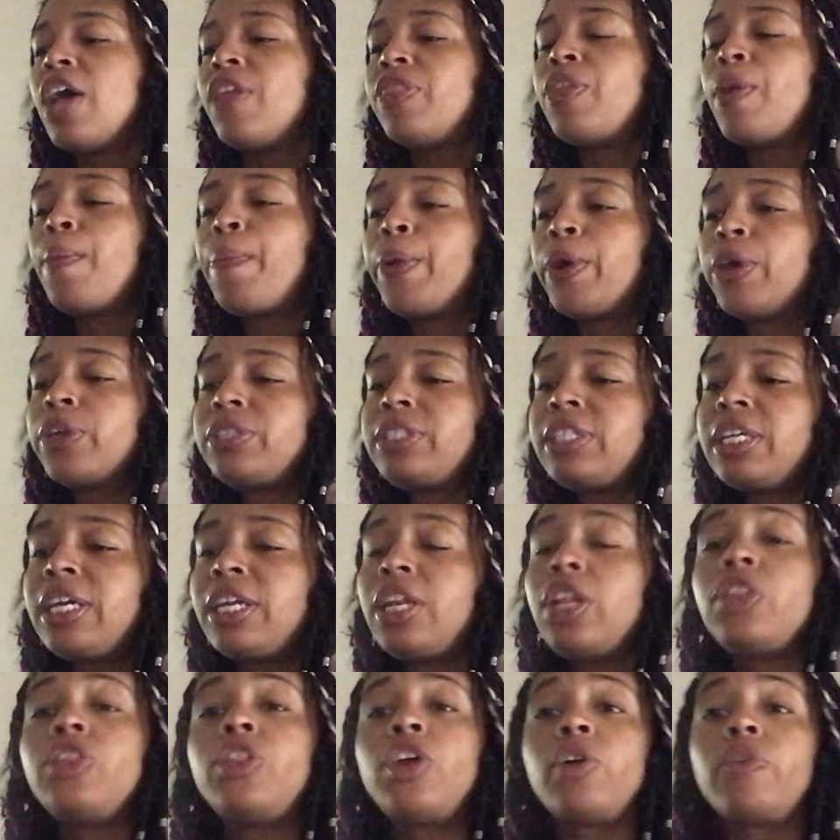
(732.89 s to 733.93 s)
the
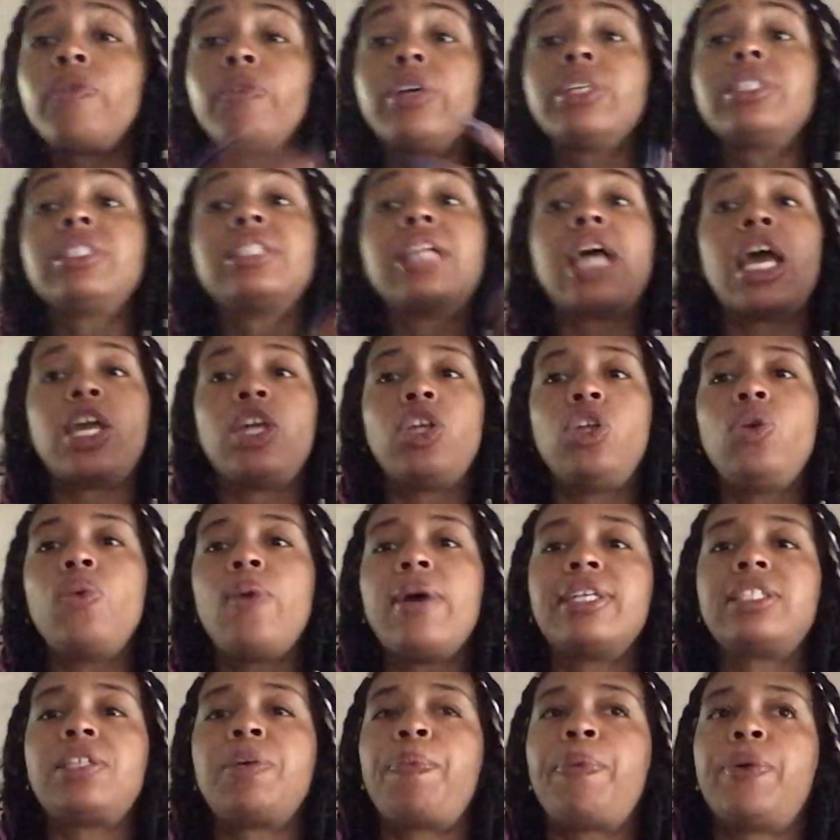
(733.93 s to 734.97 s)
person, they're realizing that you
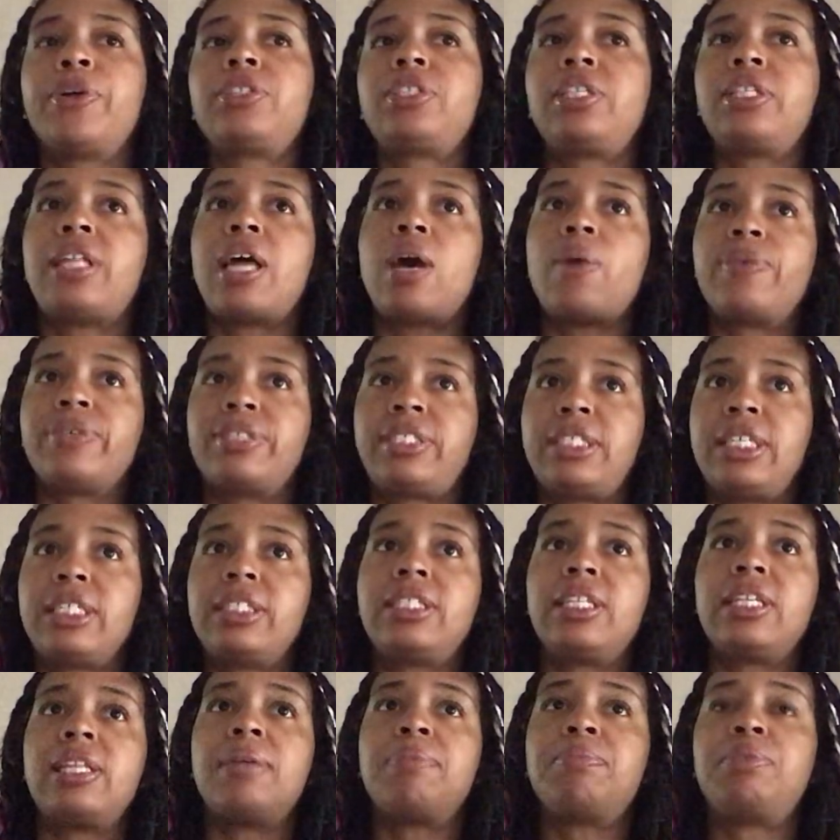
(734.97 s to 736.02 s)
as a person that was
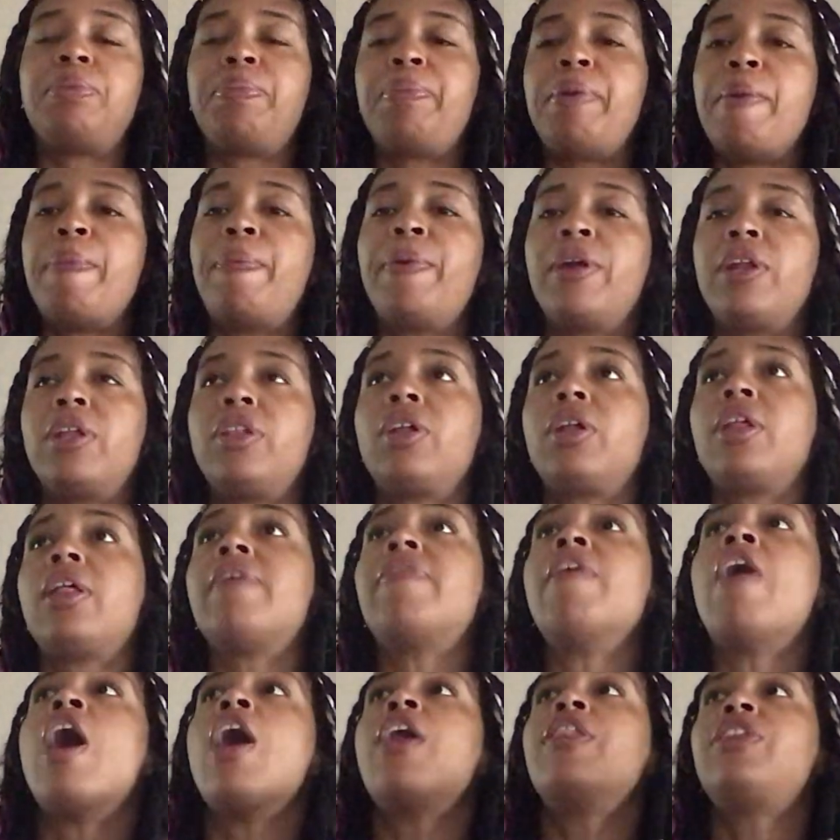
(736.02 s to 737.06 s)
sent to them to be put in their
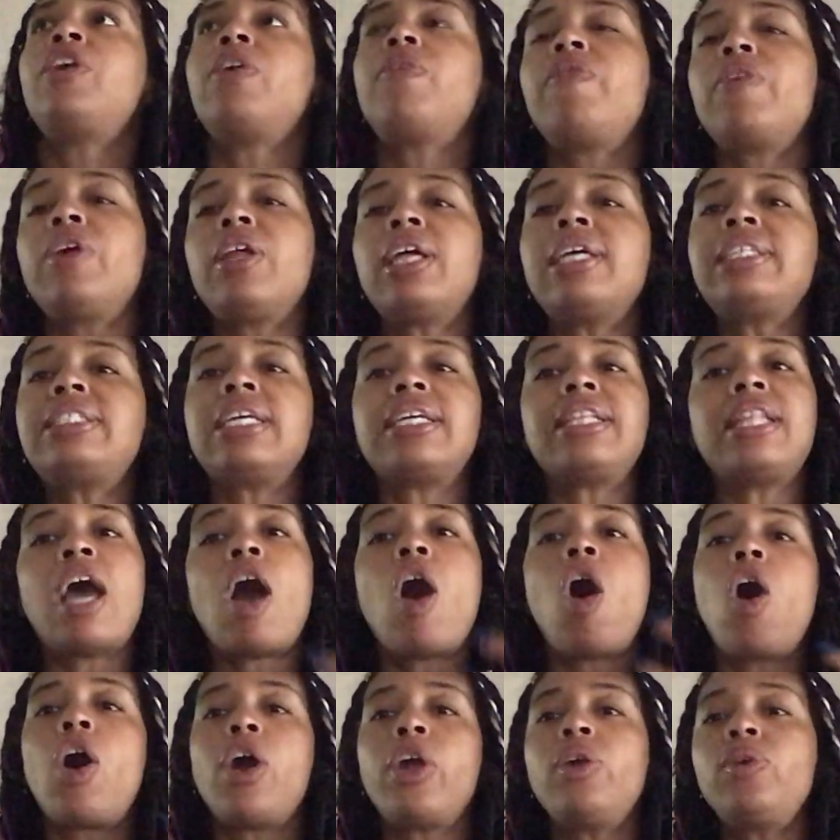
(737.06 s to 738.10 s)
life, they're realizing
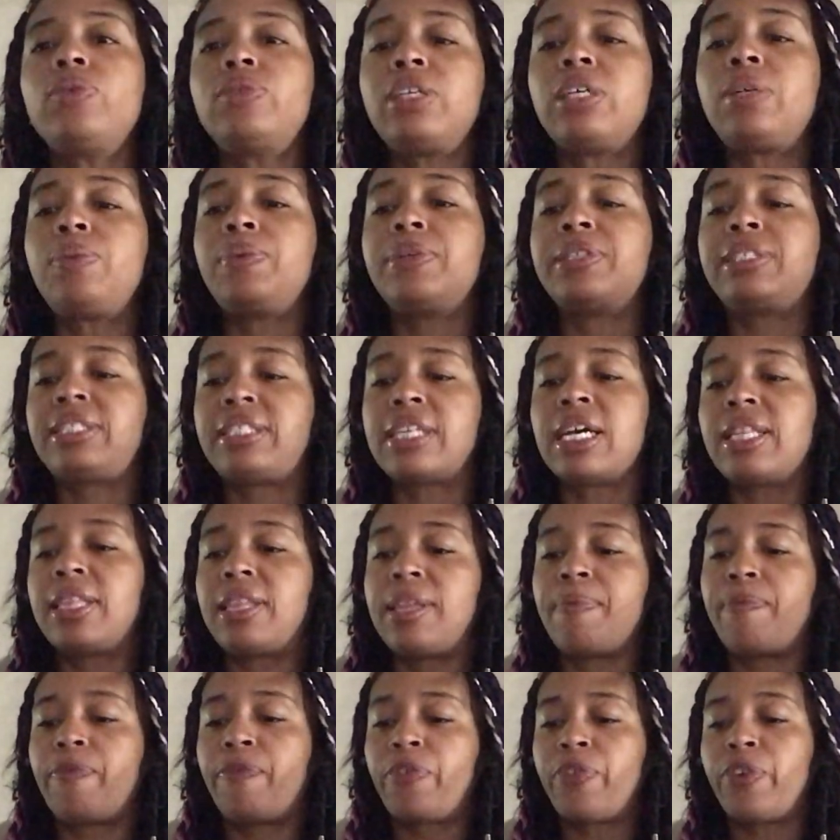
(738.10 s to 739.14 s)
that all you did was set
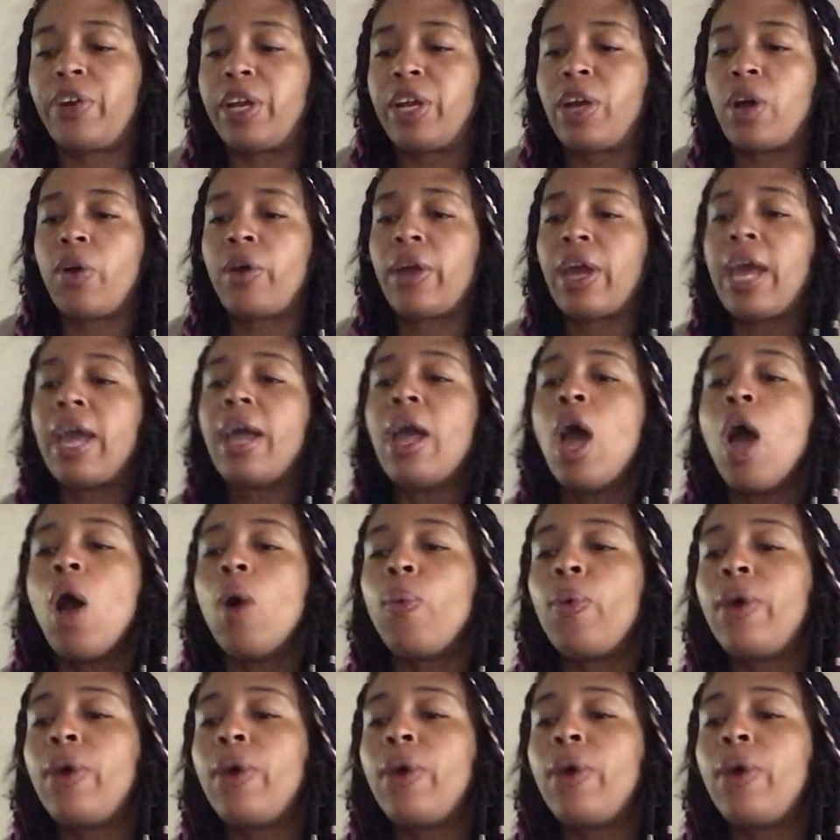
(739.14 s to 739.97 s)
them free, okay?